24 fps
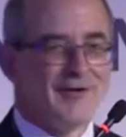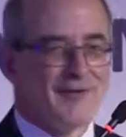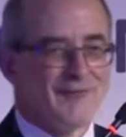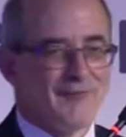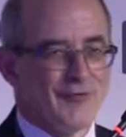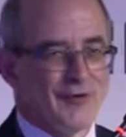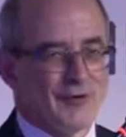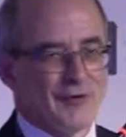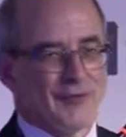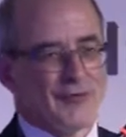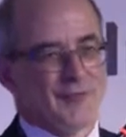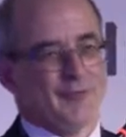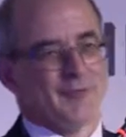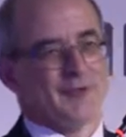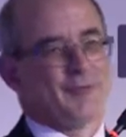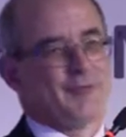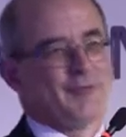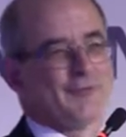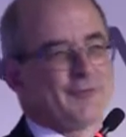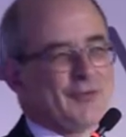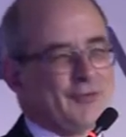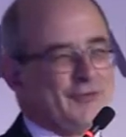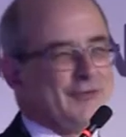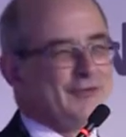volume. And
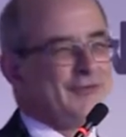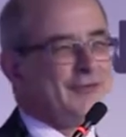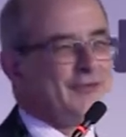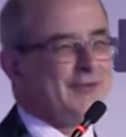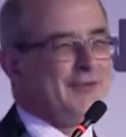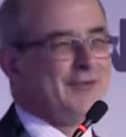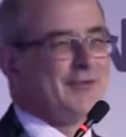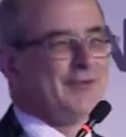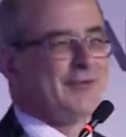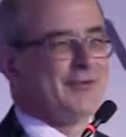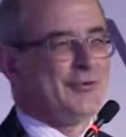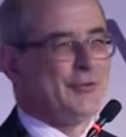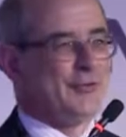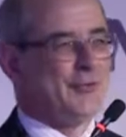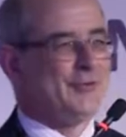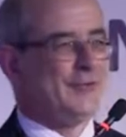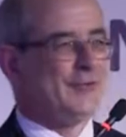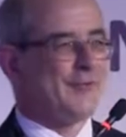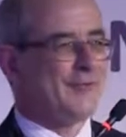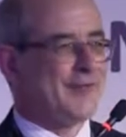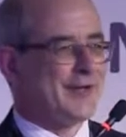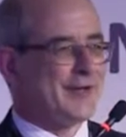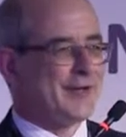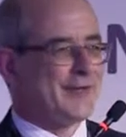we've got two
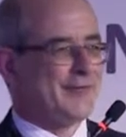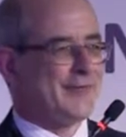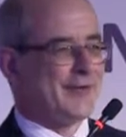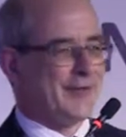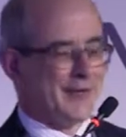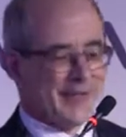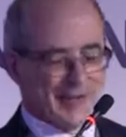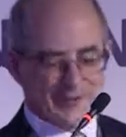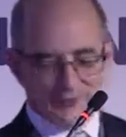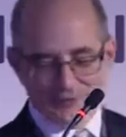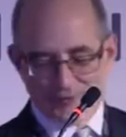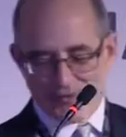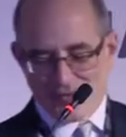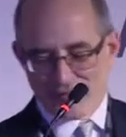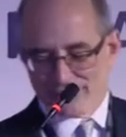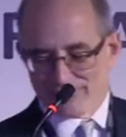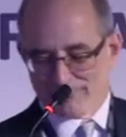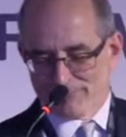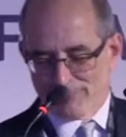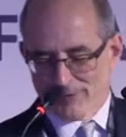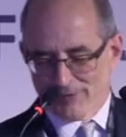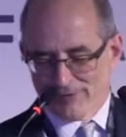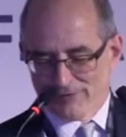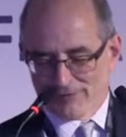very renowned
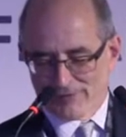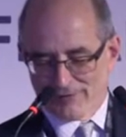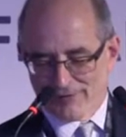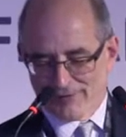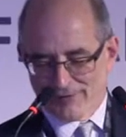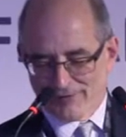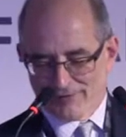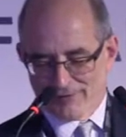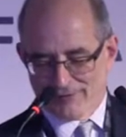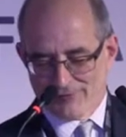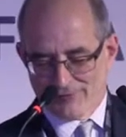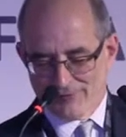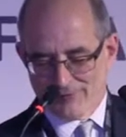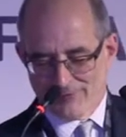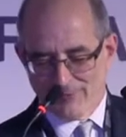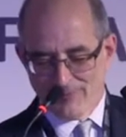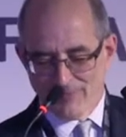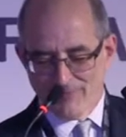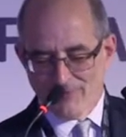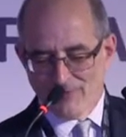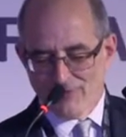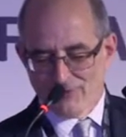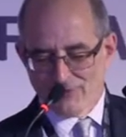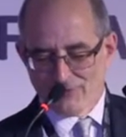experts here to
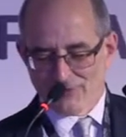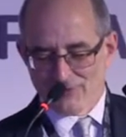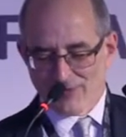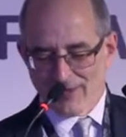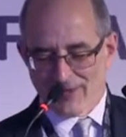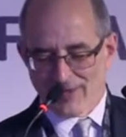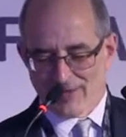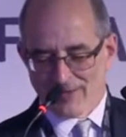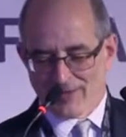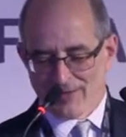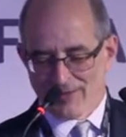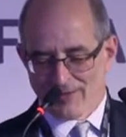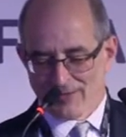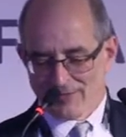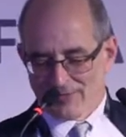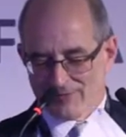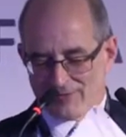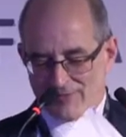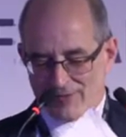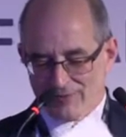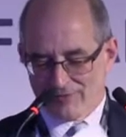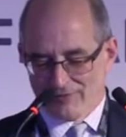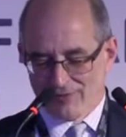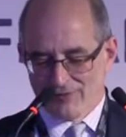share their,
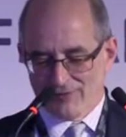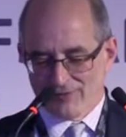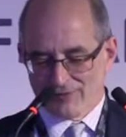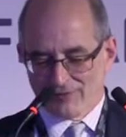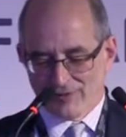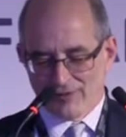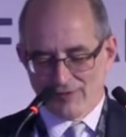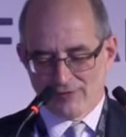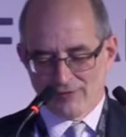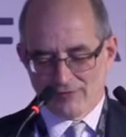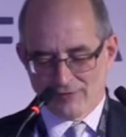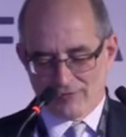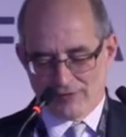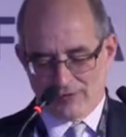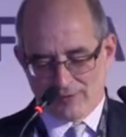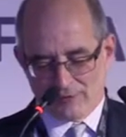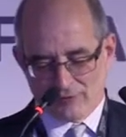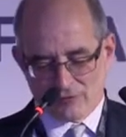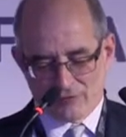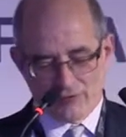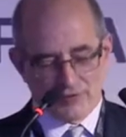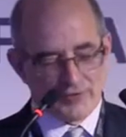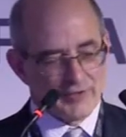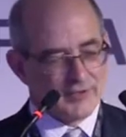their insights, and I'm
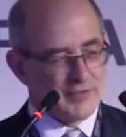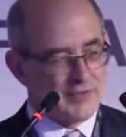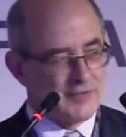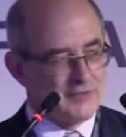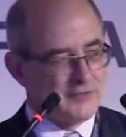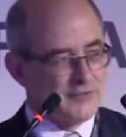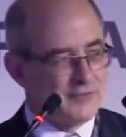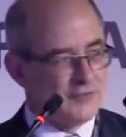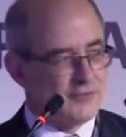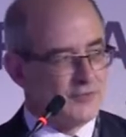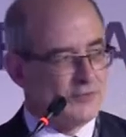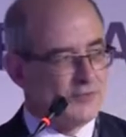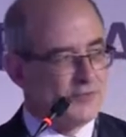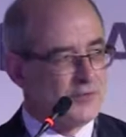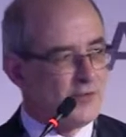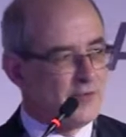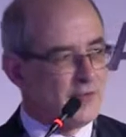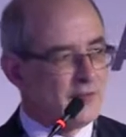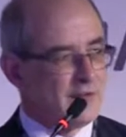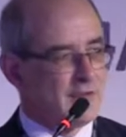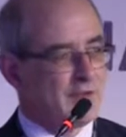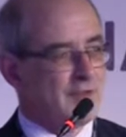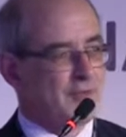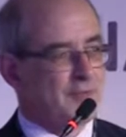sure they're going to do
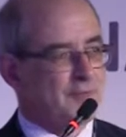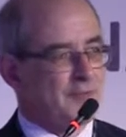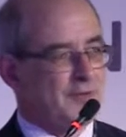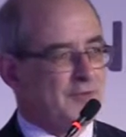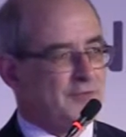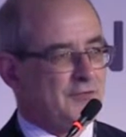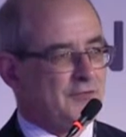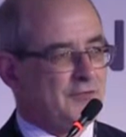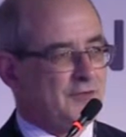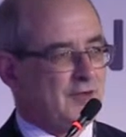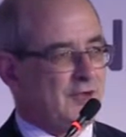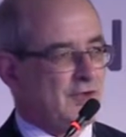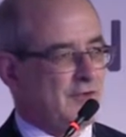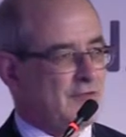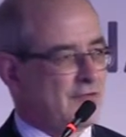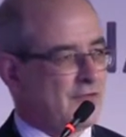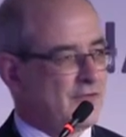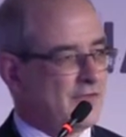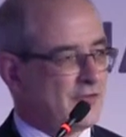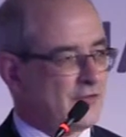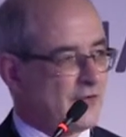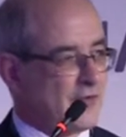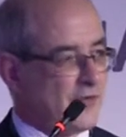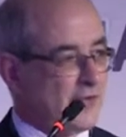little
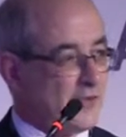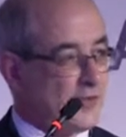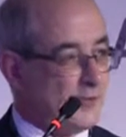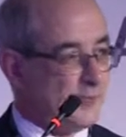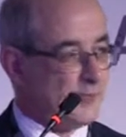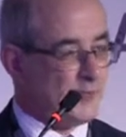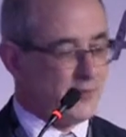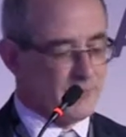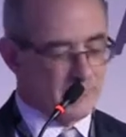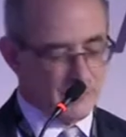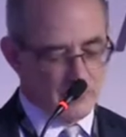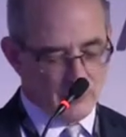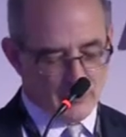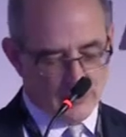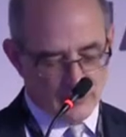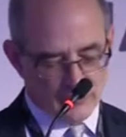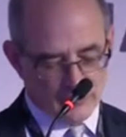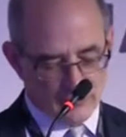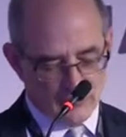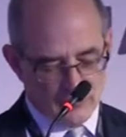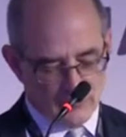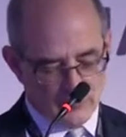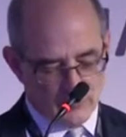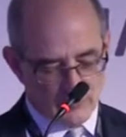presentations, and I hope there'll be one or
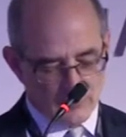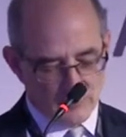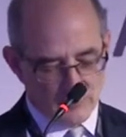two